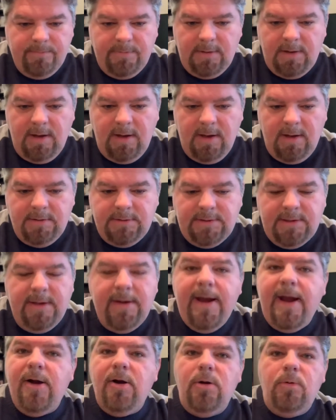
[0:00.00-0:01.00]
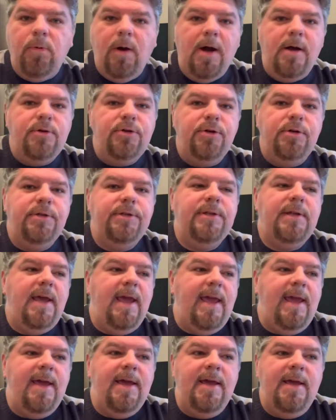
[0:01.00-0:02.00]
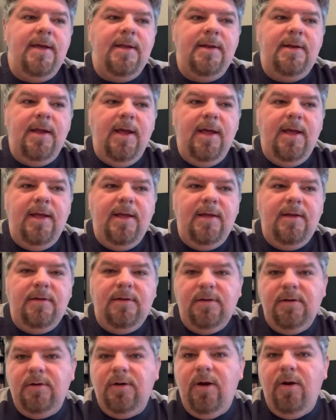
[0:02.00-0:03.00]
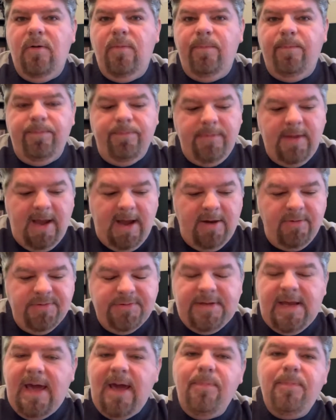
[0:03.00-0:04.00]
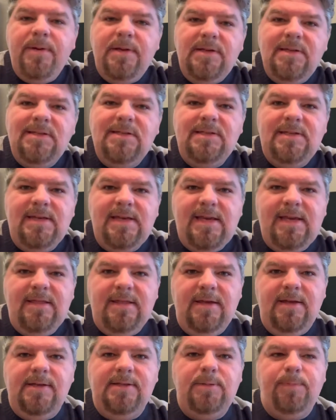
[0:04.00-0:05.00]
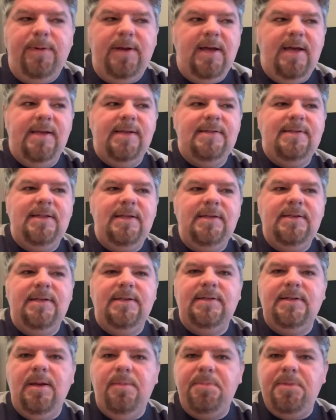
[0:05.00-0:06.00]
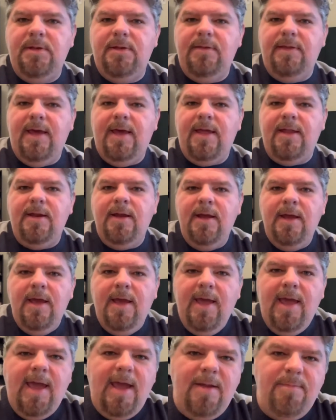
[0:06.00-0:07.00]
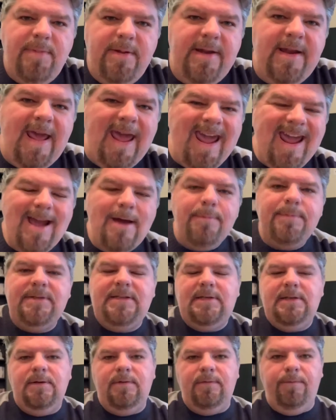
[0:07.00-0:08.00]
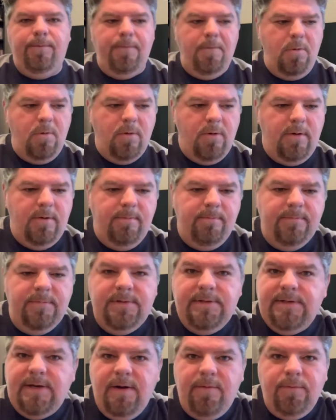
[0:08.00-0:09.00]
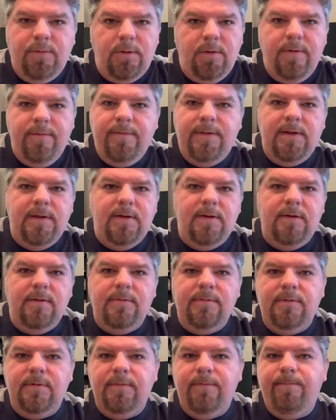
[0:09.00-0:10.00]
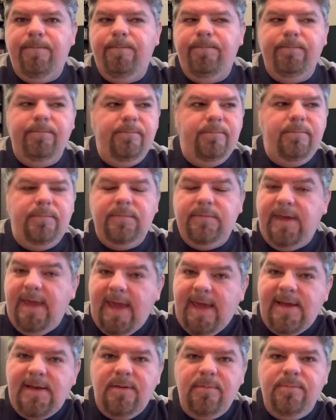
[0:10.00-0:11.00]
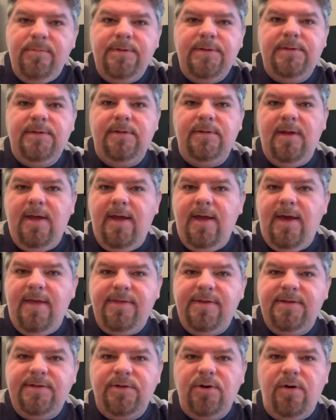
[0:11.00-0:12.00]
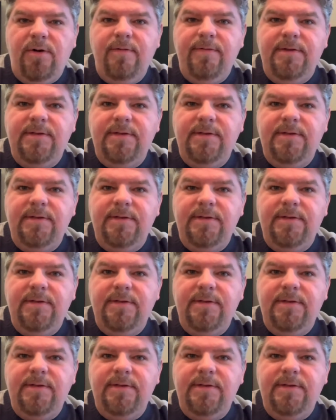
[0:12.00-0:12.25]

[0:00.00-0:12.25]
to Aaron Rodgers. And, you know, I was happy to see this because this is something that had been absent for several of the games at the start of the